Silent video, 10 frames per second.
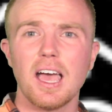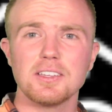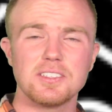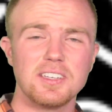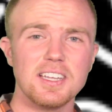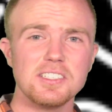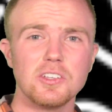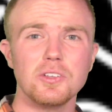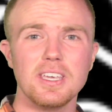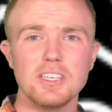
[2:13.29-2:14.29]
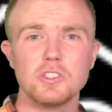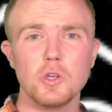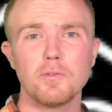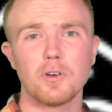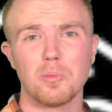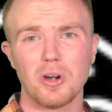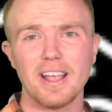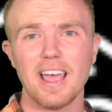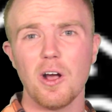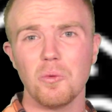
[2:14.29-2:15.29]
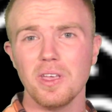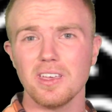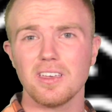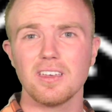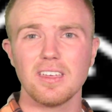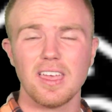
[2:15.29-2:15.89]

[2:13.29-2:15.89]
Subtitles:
Statistically, he's due for a breakout week.